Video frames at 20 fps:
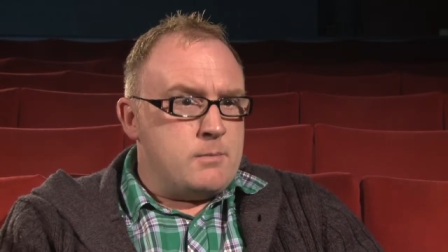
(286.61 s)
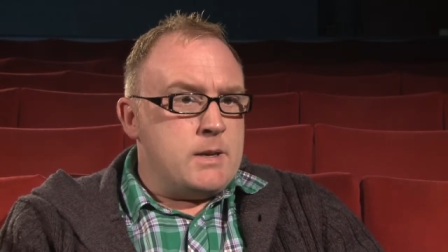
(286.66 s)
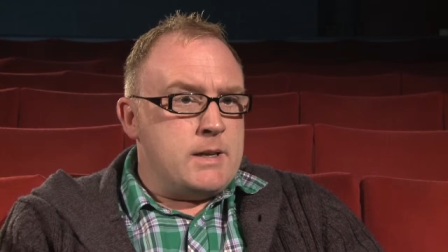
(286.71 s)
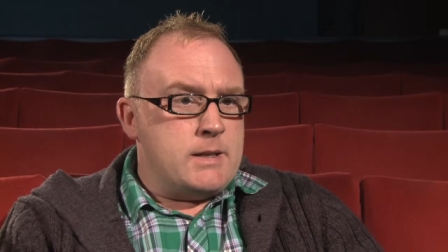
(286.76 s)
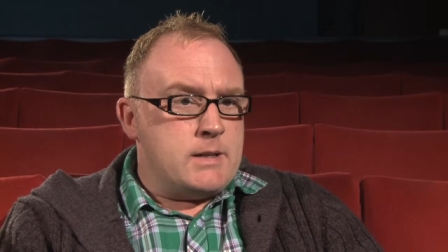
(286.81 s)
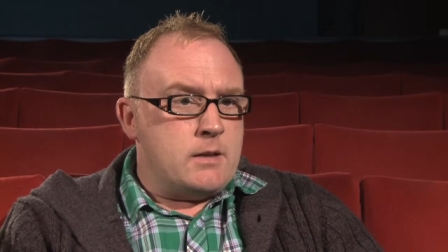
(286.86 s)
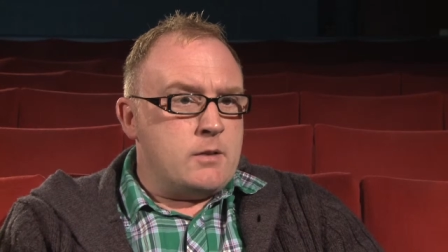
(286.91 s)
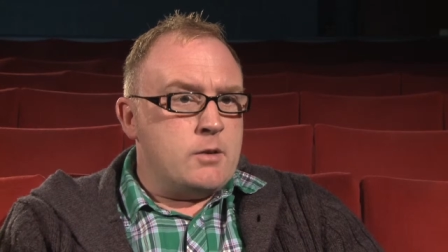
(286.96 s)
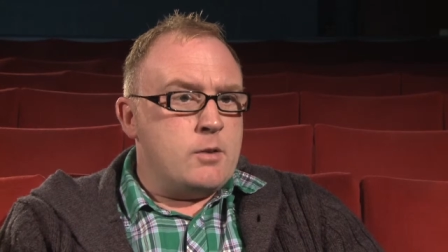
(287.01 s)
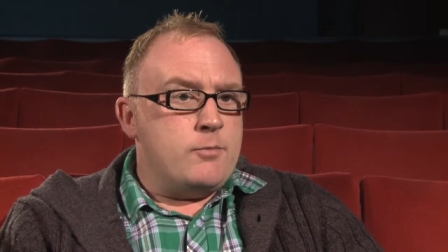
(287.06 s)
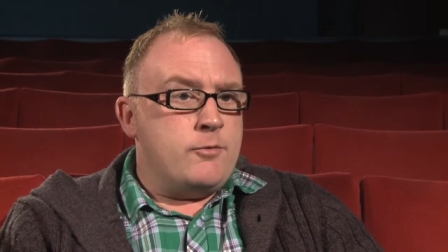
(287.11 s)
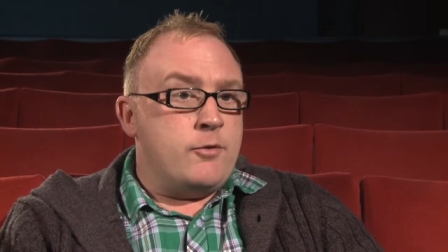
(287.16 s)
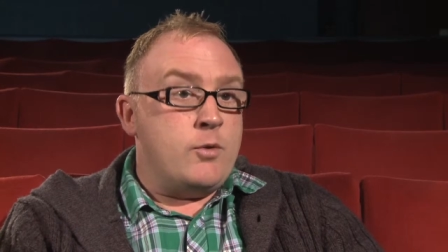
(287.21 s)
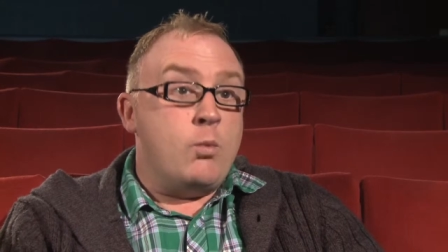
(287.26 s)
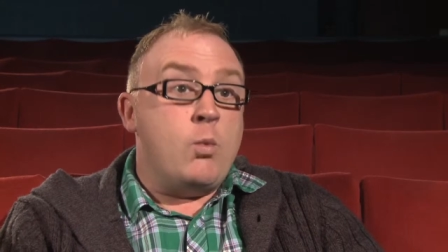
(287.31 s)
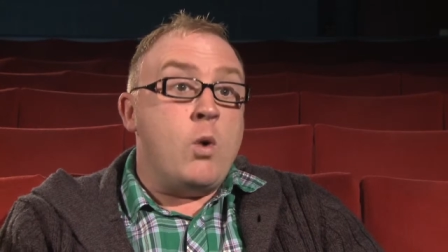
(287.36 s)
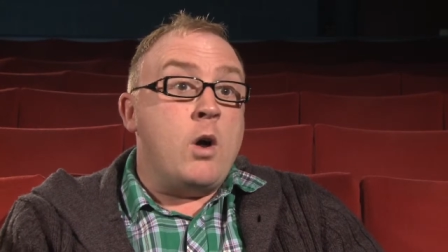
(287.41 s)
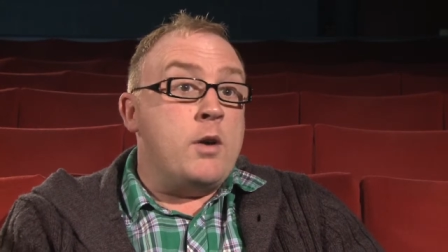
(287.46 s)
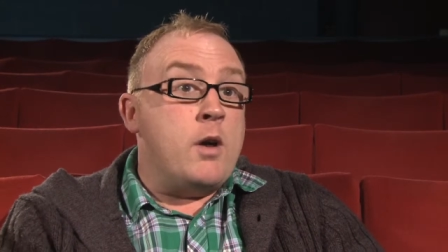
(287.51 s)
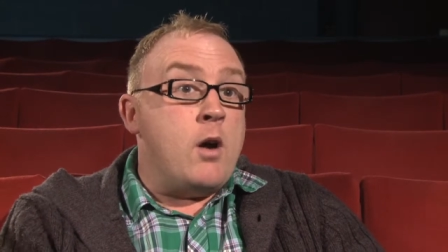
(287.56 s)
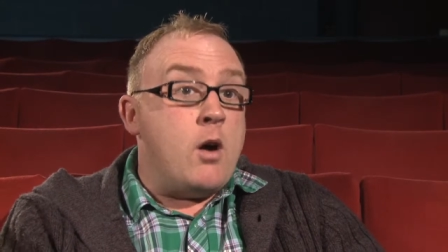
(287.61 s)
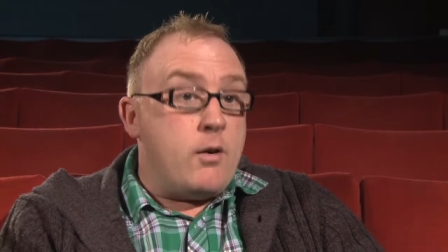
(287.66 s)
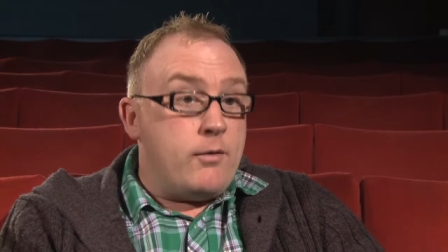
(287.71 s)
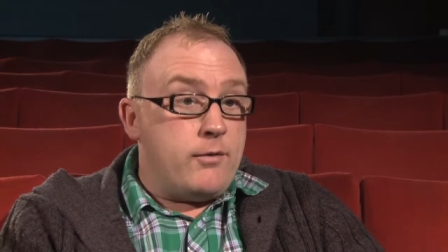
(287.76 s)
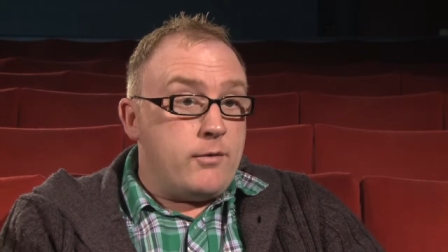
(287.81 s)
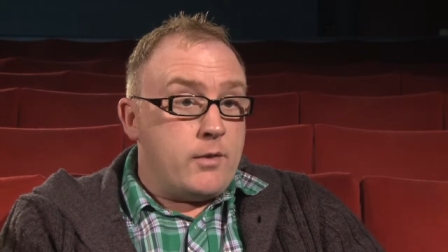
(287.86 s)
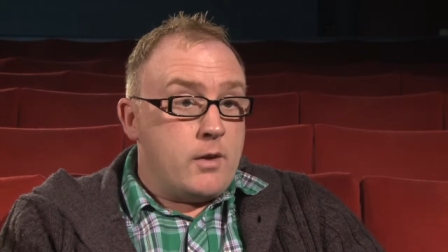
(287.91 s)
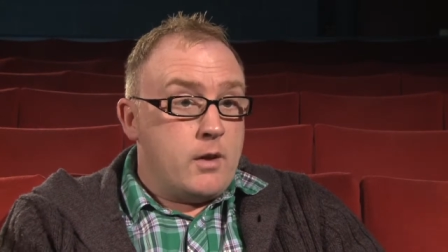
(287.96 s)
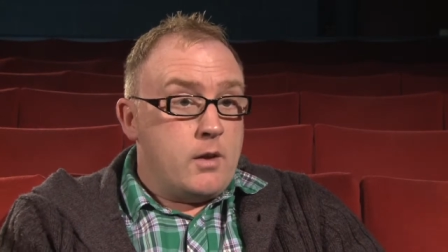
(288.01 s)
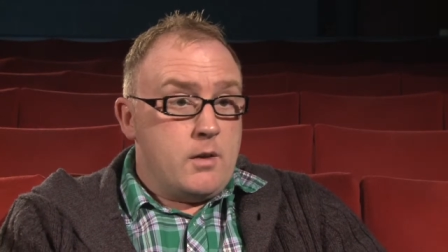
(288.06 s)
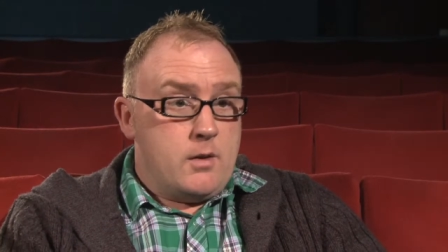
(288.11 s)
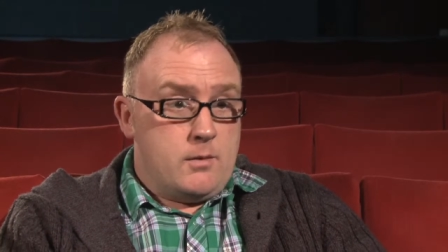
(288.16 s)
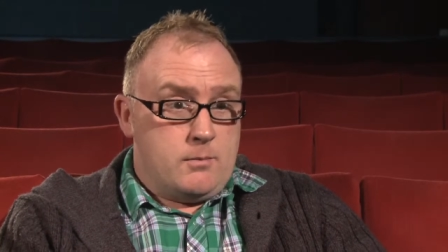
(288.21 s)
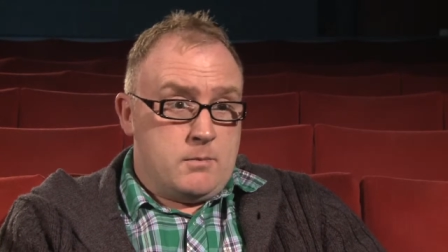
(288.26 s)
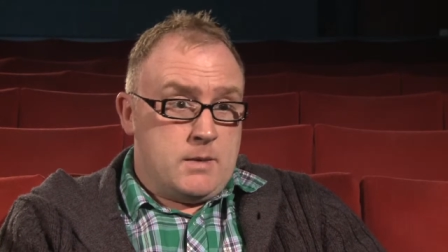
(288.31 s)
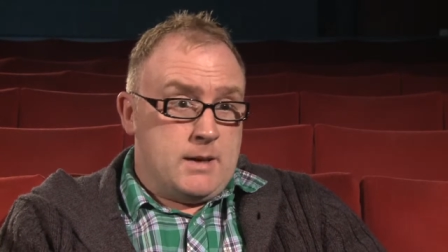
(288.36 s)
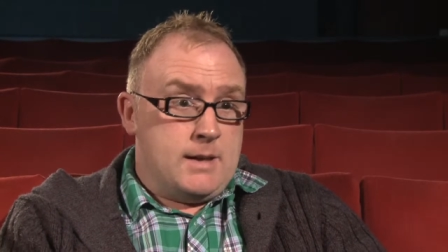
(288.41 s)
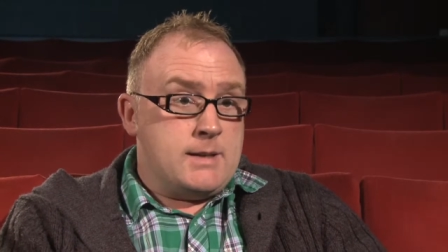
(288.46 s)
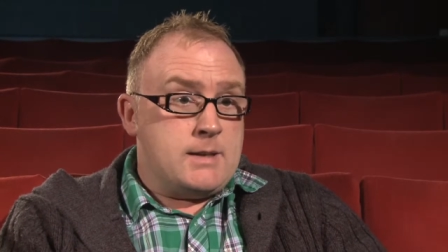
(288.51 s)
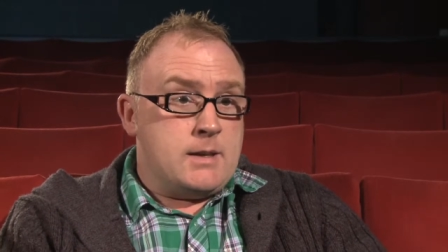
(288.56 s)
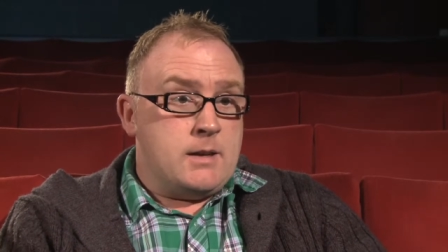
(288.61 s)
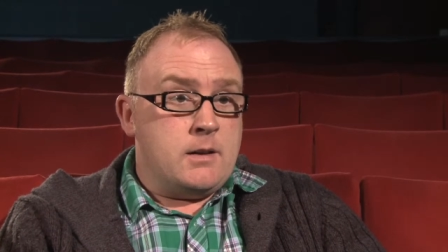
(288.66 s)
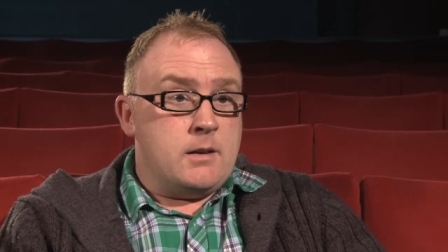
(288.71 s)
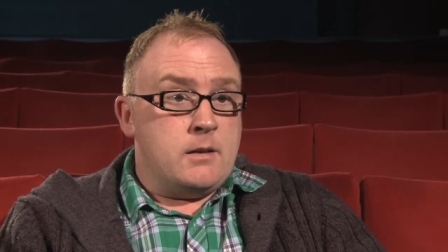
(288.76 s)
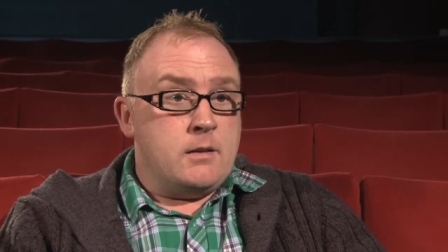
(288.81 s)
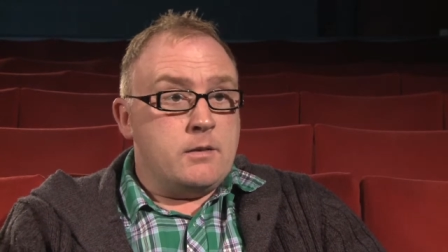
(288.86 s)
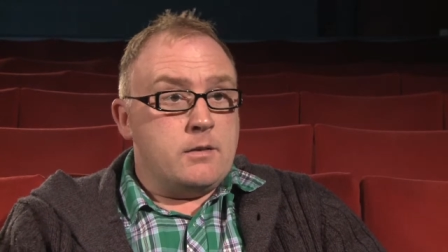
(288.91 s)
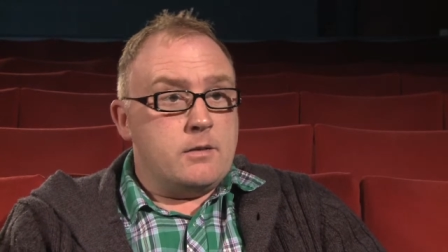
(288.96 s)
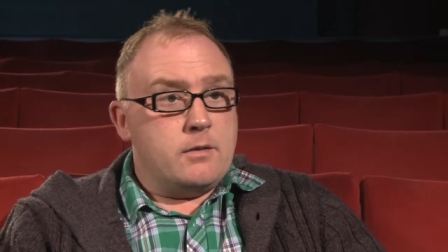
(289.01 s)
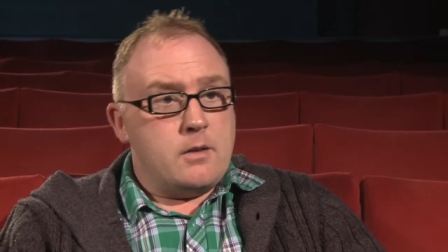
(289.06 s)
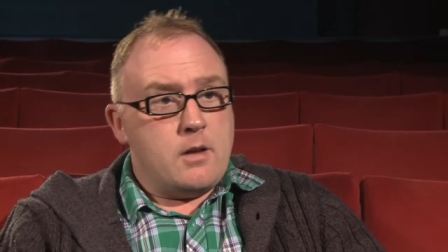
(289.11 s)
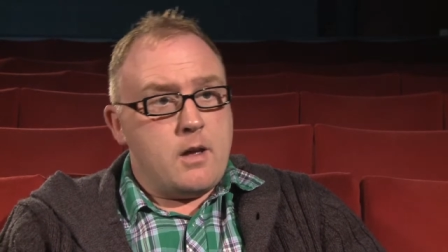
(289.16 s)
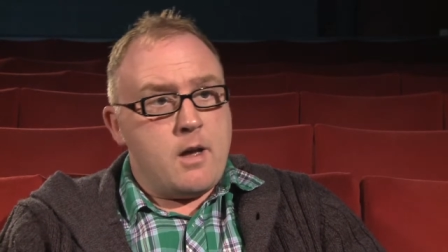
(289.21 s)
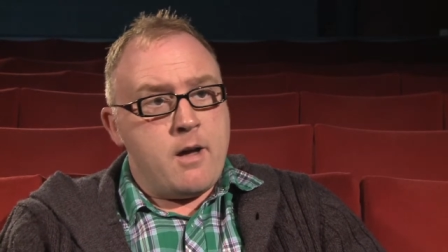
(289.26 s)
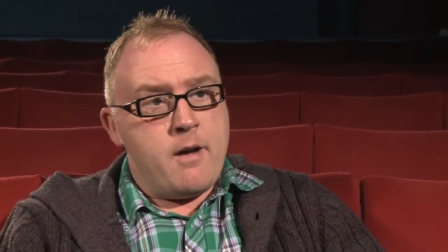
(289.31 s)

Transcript: meeting up for one-off meetings.